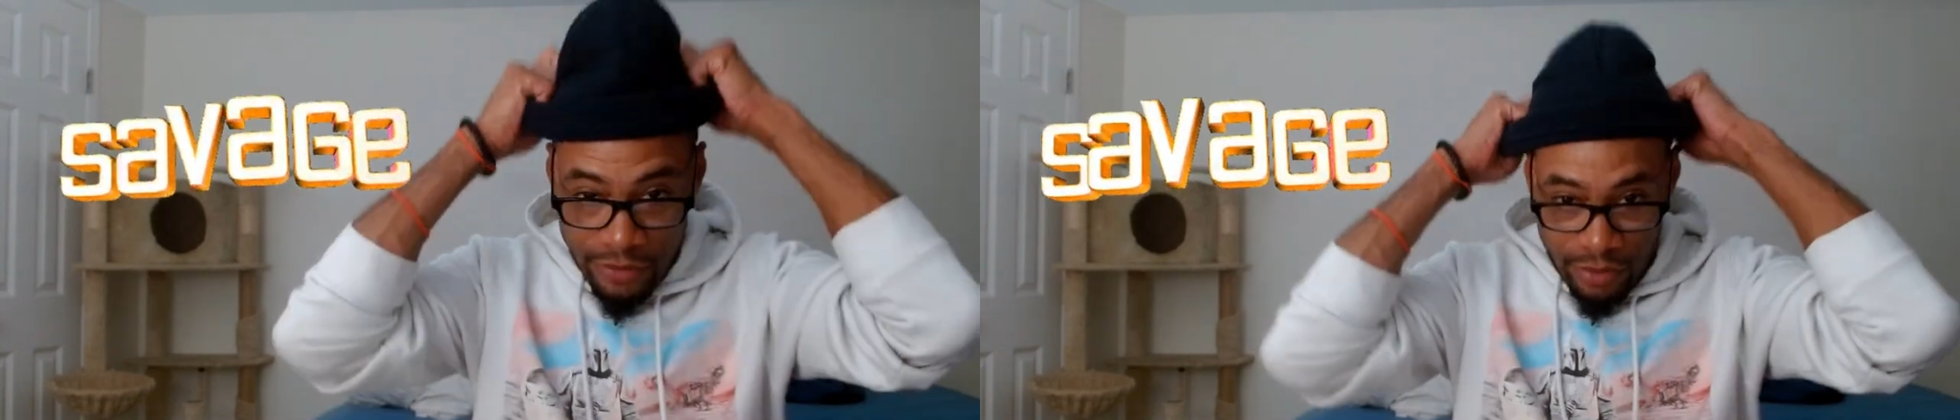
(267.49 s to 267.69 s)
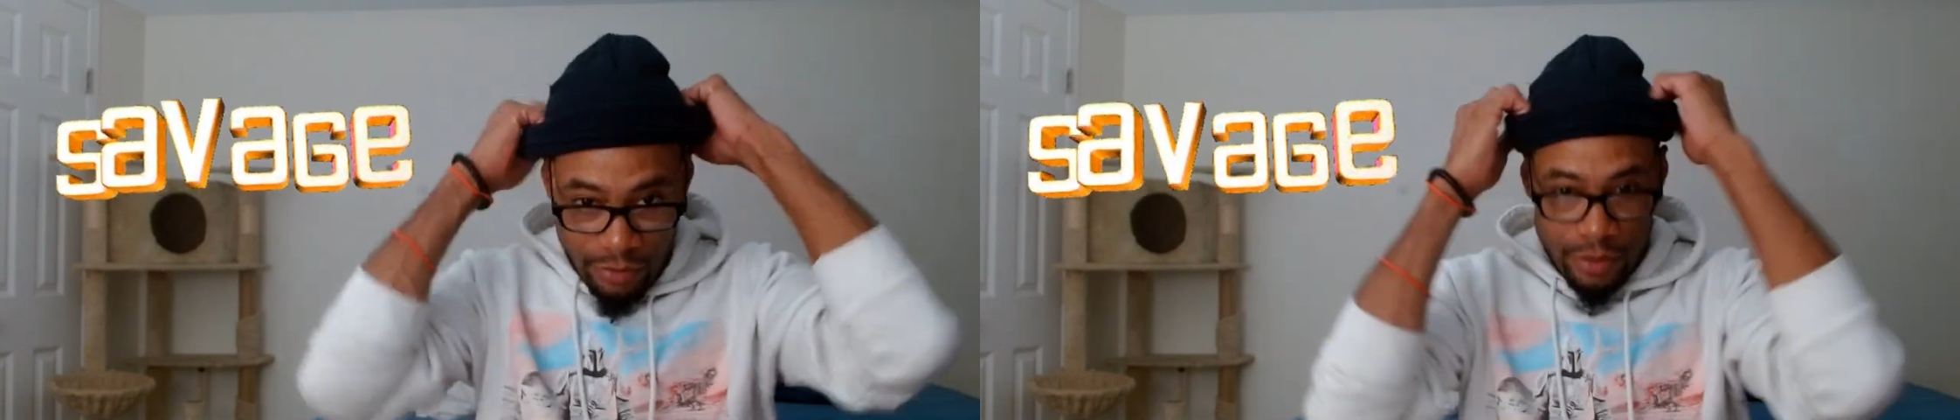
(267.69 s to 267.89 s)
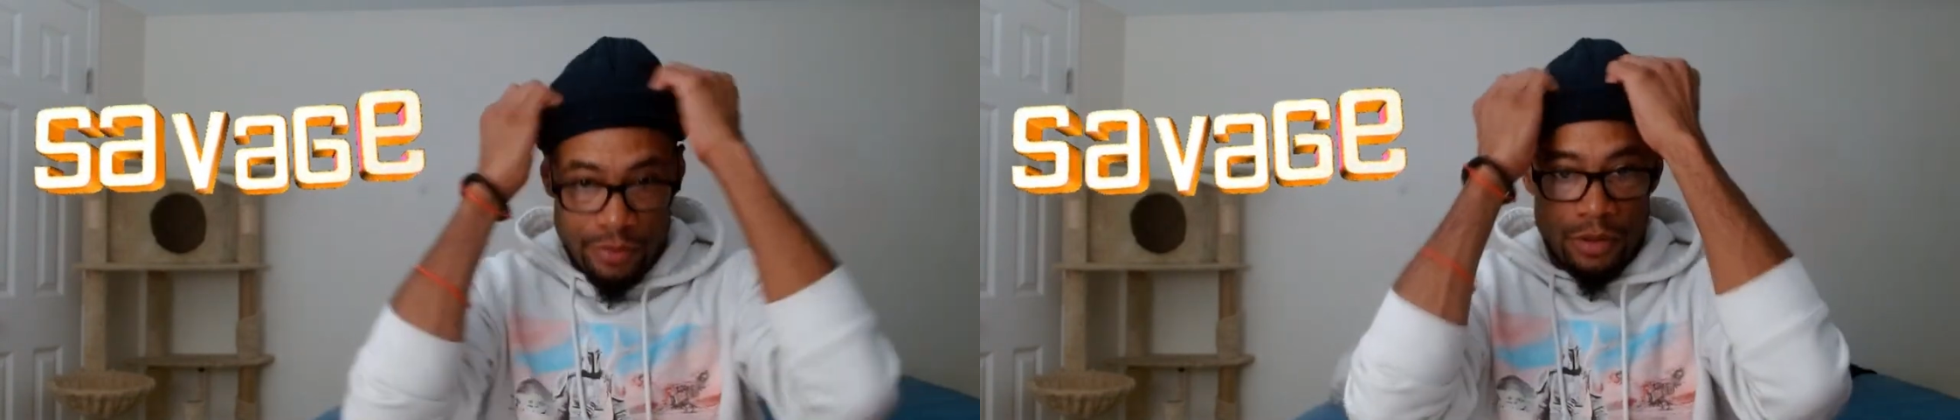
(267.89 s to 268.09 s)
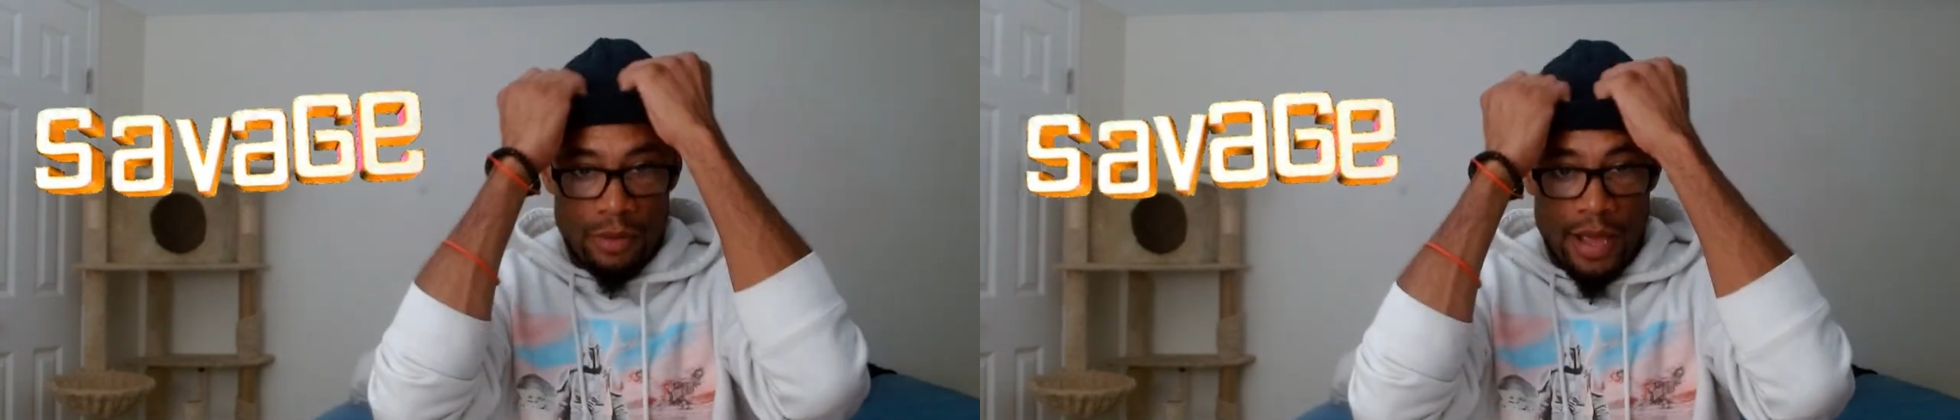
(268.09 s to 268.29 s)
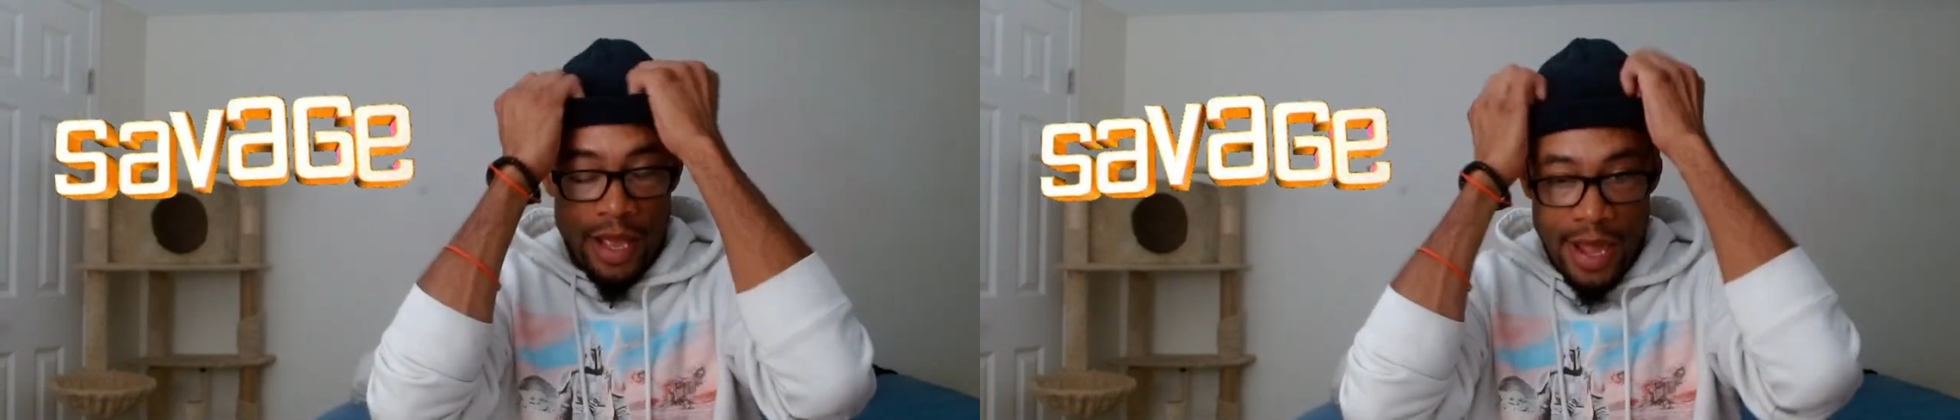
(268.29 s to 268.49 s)
so I'm gonna put
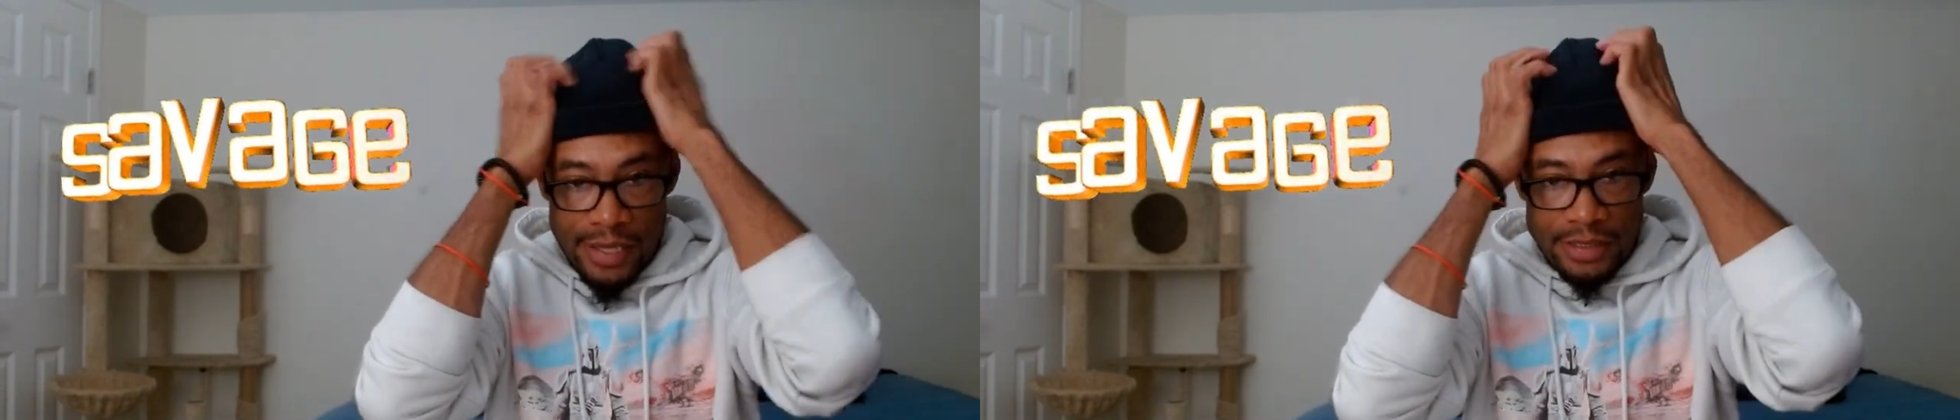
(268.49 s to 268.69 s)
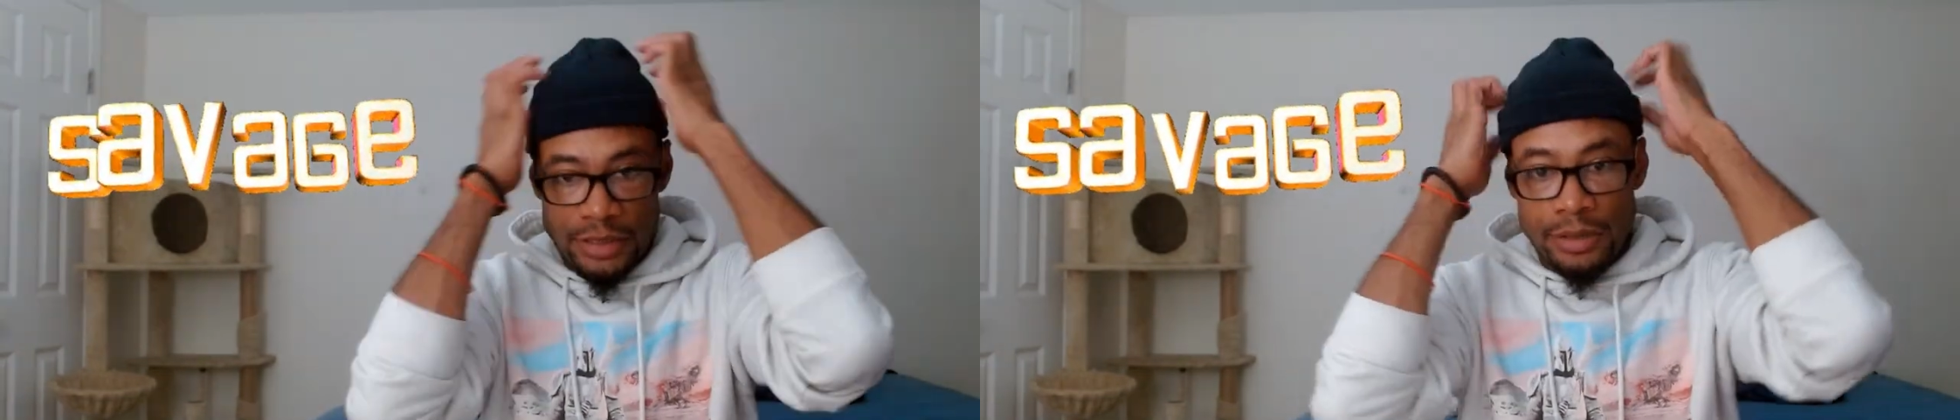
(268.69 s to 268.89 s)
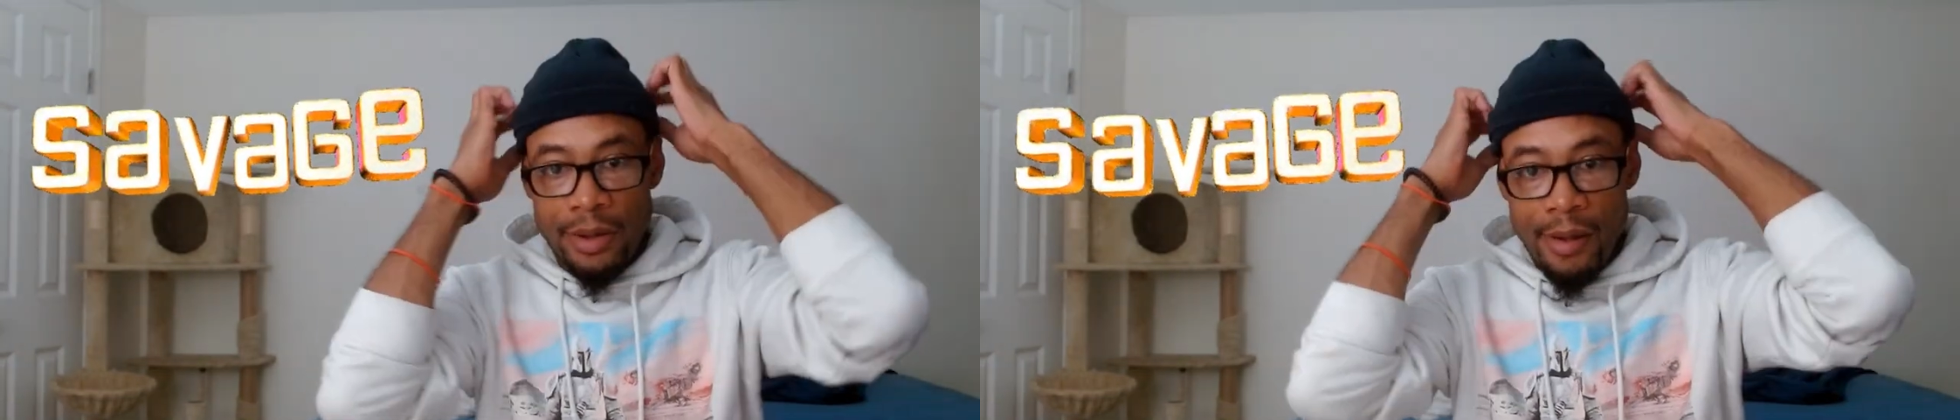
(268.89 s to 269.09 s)
on my hat here.